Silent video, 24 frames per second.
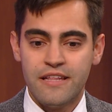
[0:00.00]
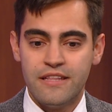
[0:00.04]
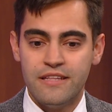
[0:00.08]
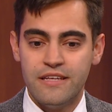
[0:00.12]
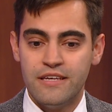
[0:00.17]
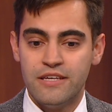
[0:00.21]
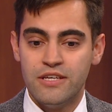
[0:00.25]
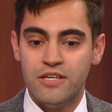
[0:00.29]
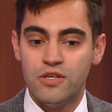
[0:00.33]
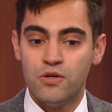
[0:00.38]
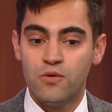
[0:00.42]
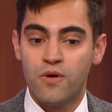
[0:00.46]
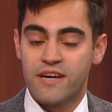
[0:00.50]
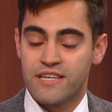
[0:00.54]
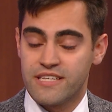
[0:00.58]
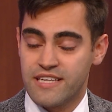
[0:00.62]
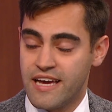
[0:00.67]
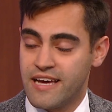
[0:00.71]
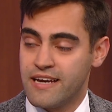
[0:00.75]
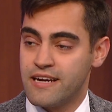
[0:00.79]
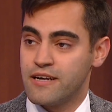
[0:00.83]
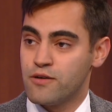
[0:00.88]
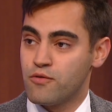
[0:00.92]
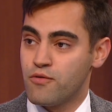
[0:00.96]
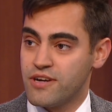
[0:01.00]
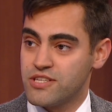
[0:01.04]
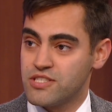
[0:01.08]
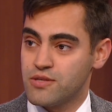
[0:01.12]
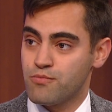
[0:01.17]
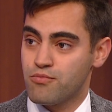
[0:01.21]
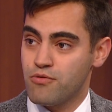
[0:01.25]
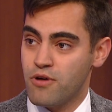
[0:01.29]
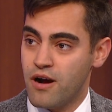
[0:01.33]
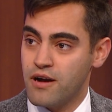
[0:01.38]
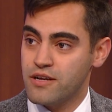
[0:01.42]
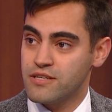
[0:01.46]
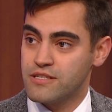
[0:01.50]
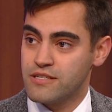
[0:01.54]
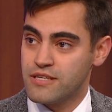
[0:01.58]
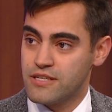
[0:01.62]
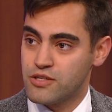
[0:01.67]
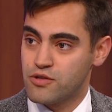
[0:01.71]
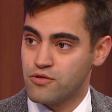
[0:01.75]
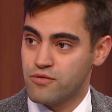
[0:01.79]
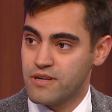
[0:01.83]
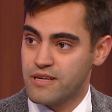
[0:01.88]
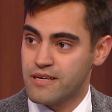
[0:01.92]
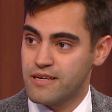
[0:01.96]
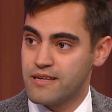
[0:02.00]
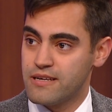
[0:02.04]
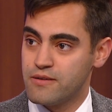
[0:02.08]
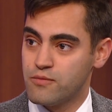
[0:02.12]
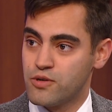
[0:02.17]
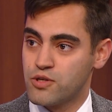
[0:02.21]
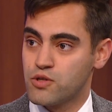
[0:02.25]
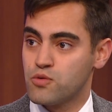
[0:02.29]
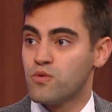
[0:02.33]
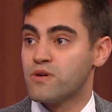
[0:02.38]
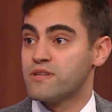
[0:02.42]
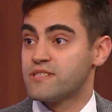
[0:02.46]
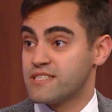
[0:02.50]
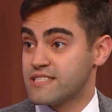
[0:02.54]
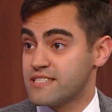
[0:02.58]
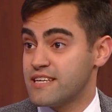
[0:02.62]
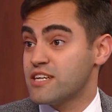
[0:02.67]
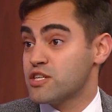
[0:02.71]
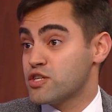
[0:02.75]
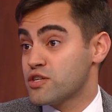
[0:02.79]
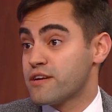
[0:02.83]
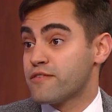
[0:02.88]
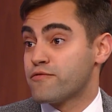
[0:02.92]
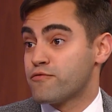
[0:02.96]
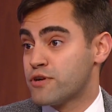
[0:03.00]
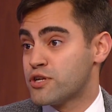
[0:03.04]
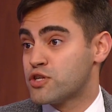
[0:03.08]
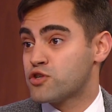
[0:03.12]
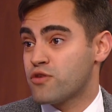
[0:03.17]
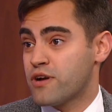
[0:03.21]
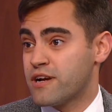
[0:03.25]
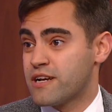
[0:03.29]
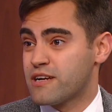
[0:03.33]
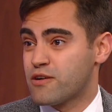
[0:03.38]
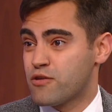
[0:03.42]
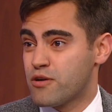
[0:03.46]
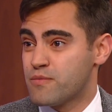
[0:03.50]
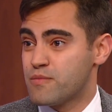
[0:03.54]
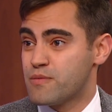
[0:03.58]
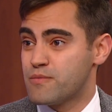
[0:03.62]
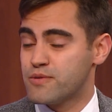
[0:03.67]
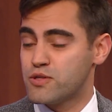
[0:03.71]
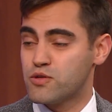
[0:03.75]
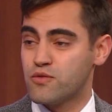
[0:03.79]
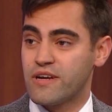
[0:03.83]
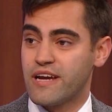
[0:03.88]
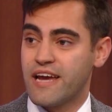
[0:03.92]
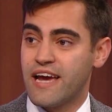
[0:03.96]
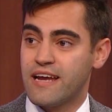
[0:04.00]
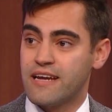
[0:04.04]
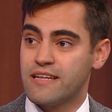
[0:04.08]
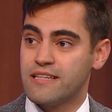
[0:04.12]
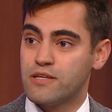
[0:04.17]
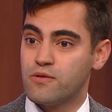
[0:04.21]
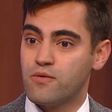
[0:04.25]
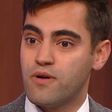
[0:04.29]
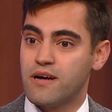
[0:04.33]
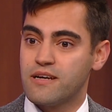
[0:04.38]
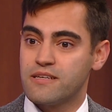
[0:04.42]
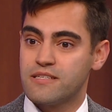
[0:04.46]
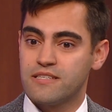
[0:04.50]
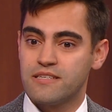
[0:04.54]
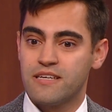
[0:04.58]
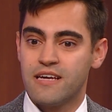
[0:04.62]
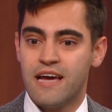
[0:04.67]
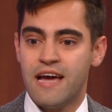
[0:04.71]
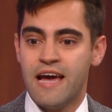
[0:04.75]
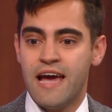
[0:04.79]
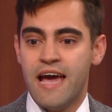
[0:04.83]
the U.S.-Canada Reciprocity Treaty, which was essentially a free trade agreement between Canada and the U.S.